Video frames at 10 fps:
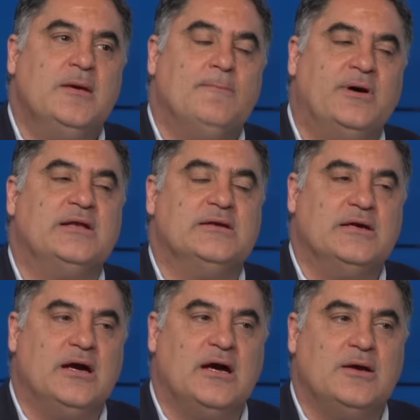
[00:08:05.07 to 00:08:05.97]
But
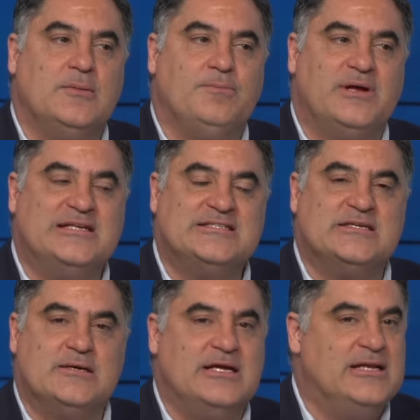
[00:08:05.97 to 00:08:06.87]
uh, but it's
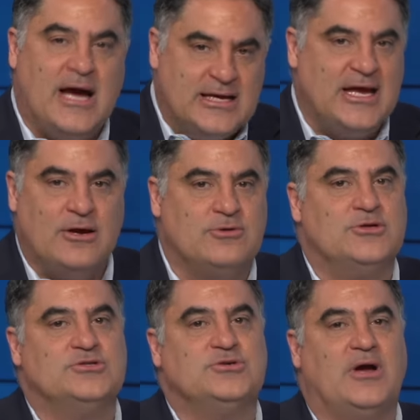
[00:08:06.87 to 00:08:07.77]
not
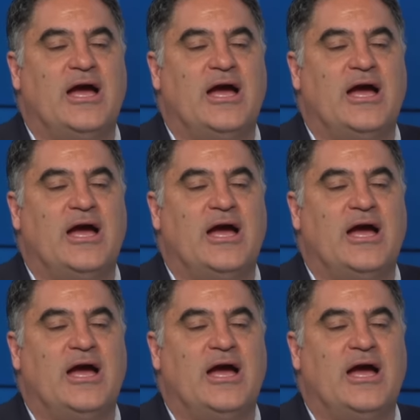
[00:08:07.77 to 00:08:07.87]
counterintuitive.